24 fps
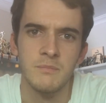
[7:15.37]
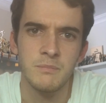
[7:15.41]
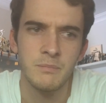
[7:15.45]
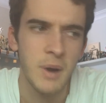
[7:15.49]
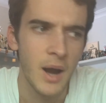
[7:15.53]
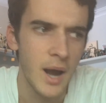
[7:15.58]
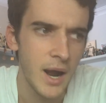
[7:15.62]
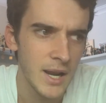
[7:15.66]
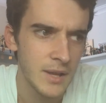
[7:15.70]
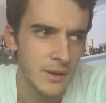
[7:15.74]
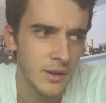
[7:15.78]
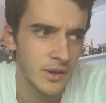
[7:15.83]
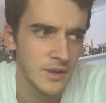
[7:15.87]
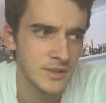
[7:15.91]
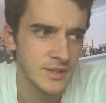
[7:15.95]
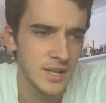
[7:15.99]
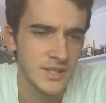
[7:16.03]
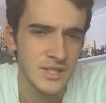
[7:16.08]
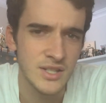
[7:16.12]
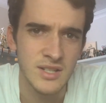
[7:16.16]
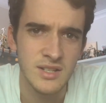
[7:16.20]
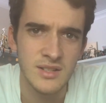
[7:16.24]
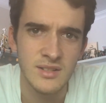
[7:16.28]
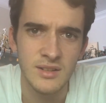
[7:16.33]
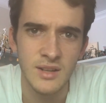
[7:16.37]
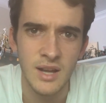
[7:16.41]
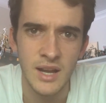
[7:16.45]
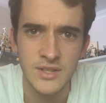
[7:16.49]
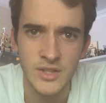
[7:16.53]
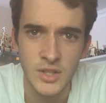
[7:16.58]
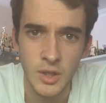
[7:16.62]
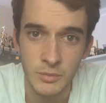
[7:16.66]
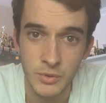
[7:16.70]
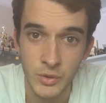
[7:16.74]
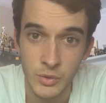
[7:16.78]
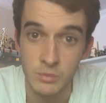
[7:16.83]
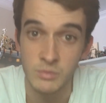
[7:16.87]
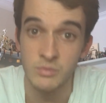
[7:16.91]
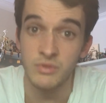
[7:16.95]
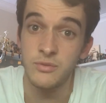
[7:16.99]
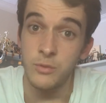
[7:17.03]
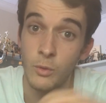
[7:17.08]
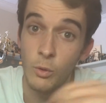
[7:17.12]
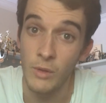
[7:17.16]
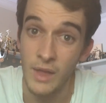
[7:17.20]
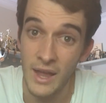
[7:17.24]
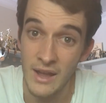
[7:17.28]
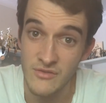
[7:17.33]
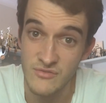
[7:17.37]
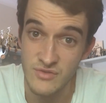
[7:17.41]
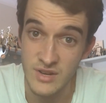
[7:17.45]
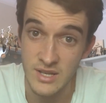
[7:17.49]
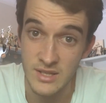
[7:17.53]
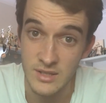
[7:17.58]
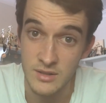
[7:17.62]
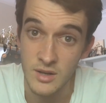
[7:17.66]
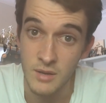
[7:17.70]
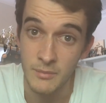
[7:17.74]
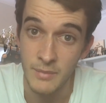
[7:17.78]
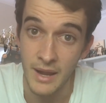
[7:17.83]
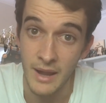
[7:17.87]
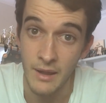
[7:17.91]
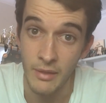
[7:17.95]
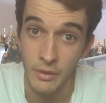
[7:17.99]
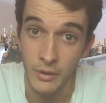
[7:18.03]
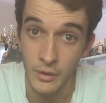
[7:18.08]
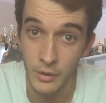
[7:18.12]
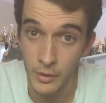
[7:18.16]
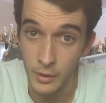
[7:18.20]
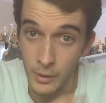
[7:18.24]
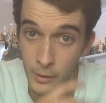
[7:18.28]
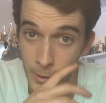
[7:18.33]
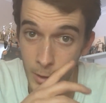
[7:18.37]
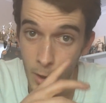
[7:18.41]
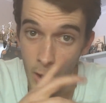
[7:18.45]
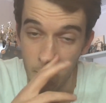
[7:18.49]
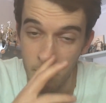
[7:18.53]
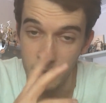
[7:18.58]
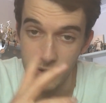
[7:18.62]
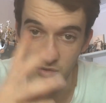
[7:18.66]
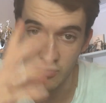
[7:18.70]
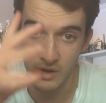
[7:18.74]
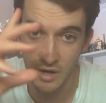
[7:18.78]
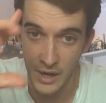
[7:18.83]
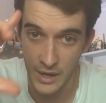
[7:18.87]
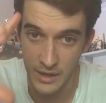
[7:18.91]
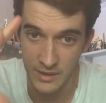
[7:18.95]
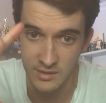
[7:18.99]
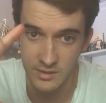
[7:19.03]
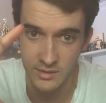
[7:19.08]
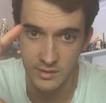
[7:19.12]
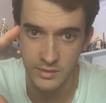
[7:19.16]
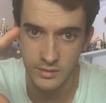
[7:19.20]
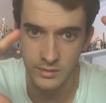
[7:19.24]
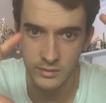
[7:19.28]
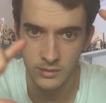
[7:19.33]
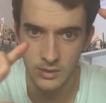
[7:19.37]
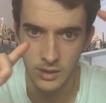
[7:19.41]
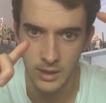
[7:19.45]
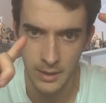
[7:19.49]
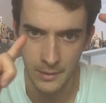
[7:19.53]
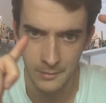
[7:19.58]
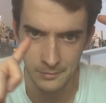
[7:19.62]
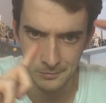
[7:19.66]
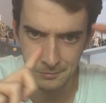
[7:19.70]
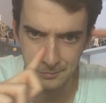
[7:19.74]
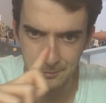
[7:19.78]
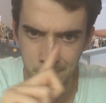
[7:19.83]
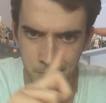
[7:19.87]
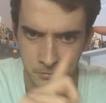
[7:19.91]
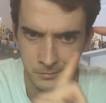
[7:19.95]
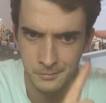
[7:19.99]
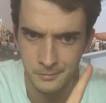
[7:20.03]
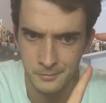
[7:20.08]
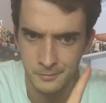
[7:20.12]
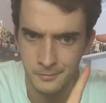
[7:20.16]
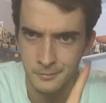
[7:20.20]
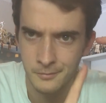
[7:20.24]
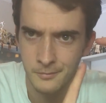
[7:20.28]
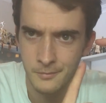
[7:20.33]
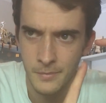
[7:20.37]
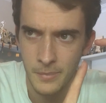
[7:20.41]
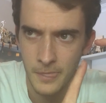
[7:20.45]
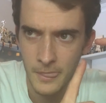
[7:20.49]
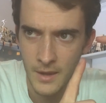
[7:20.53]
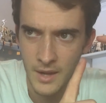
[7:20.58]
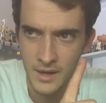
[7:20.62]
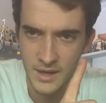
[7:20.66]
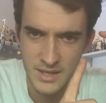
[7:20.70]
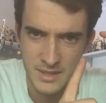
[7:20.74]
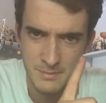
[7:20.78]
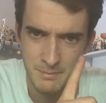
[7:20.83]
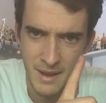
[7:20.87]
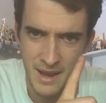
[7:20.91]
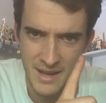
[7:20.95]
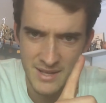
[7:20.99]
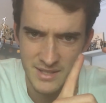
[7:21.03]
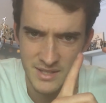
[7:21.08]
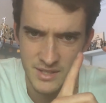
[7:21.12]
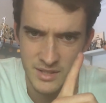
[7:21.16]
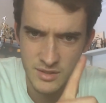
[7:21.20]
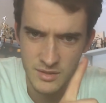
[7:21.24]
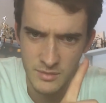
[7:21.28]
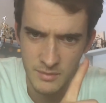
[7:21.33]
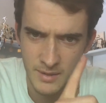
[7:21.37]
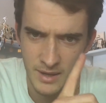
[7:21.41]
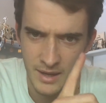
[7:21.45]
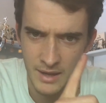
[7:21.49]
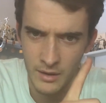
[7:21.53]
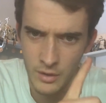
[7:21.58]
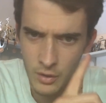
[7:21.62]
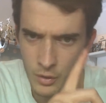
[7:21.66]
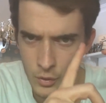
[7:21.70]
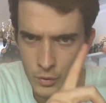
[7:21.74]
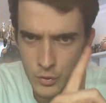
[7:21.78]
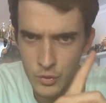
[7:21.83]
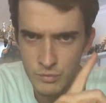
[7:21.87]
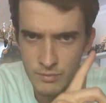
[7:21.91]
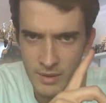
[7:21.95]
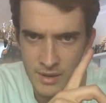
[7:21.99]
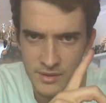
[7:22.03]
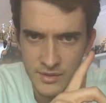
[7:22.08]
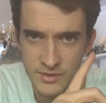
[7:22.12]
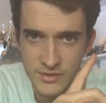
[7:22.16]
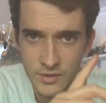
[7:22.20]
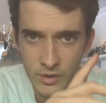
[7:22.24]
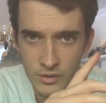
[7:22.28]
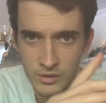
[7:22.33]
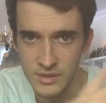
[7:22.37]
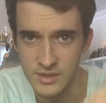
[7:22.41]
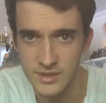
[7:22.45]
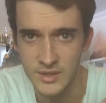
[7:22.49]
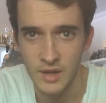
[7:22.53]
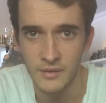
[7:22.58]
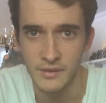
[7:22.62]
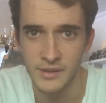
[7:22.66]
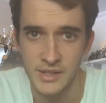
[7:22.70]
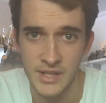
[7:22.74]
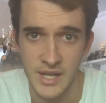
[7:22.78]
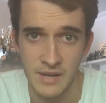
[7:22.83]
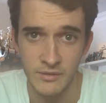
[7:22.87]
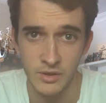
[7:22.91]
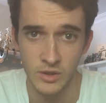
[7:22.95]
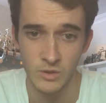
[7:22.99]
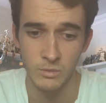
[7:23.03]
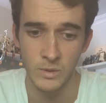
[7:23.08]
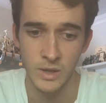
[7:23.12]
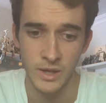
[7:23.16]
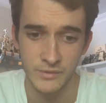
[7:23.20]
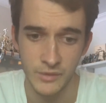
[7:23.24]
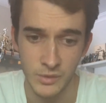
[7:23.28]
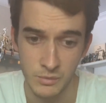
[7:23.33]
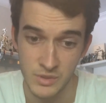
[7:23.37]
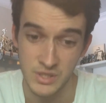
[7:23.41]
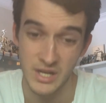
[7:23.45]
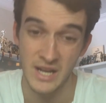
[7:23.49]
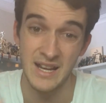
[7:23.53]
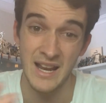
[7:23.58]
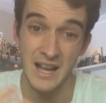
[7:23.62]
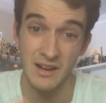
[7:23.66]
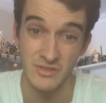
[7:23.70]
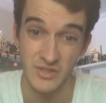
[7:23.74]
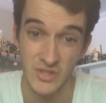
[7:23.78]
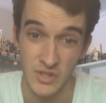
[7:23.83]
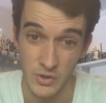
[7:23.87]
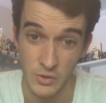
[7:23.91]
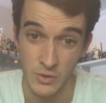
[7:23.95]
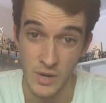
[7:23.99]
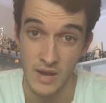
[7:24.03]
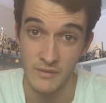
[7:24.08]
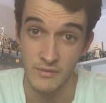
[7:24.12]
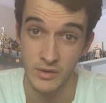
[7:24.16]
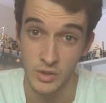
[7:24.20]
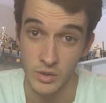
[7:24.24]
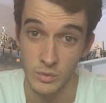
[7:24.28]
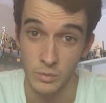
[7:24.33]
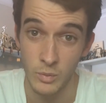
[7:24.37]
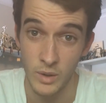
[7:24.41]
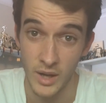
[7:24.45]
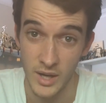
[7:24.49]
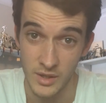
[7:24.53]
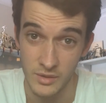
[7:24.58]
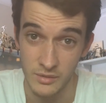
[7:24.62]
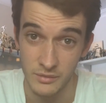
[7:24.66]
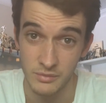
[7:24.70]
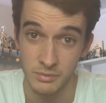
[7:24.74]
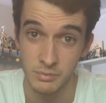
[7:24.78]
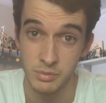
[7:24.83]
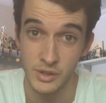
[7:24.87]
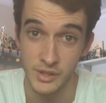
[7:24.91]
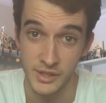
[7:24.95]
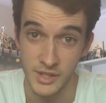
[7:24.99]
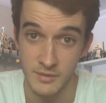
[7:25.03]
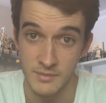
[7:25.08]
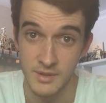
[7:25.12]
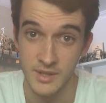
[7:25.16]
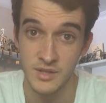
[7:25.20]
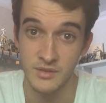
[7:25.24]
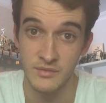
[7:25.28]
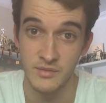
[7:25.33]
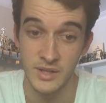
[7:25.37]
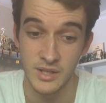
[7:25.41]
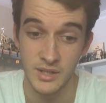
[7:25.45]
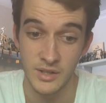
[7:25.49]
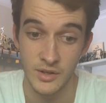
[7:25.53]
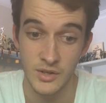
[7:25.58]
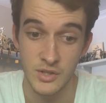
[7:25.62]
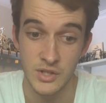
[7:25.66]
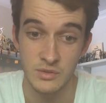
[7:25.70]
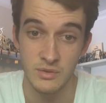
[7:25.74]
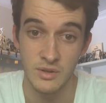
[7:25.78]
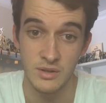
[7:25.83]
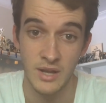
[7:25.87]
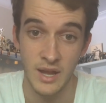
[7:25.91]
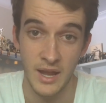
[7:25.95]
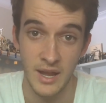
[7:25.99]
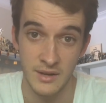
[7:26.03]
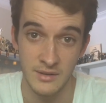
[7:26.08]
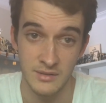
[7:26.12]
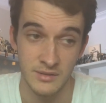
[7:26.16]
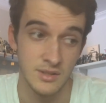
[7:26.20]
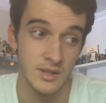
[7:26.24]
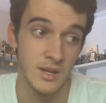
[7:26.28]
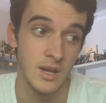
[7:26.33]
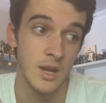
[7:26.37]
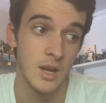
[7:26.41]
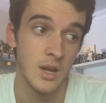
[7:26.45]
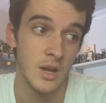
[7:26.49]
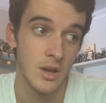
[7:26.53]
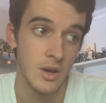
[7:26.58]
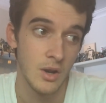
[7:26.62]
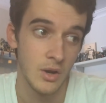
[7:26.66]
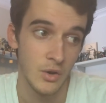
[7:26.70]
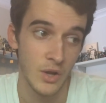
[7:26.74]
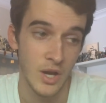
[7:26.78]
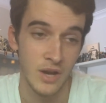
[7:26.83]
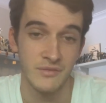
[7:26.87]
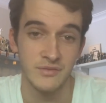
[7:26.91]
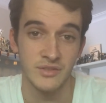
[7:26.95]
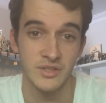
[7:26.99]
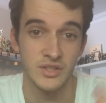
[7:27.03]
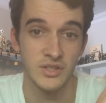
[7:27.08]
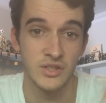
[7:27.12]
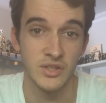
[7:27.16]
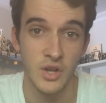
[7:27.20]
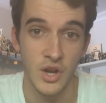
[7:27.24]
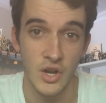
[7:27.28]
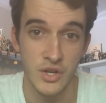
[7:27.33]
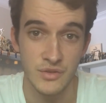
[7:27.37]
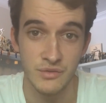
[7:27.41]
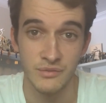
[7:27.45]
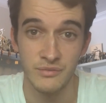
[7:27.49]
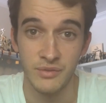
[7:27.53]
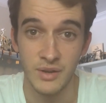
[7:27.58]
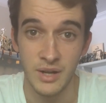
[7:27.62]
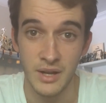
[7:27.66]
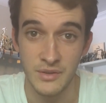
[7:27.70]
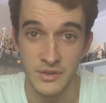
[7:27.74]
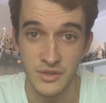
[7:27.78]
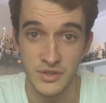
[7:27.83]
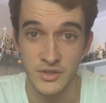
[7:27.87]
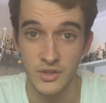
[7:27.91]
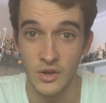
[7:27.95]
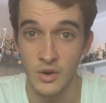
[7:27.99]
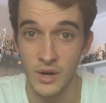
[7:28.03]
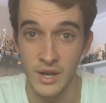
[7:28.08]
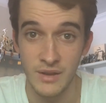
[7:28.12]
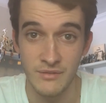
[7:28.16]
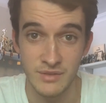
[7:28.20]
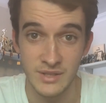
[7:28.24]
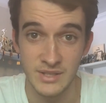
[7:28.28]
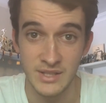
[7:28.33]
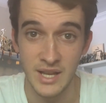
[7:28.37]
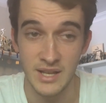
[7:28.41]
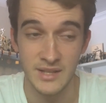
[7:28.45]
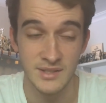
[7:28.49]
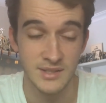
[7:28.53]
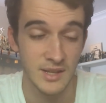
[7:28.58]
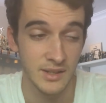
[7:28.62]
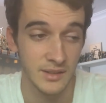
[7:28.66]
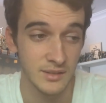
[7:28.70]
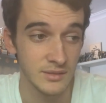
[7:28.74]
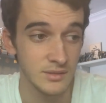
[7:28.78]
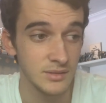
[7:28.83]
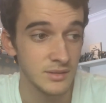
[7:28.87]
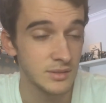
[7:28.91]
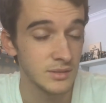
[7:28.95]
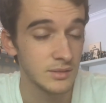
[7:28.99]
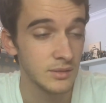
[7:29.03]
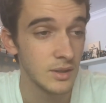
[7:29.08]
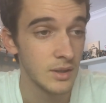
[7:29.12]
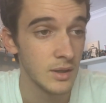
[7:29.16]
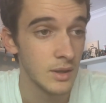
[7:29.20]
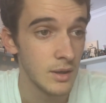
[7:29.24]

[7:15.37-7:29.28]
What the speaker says: Partly because I stopped doing them for that reason, about the copyright, I guess, passage about who's made the song and stuff. I didn't have a good way of that, which I now do have a good way of putting it in the videos and not having to search and find the song every 10 seconds.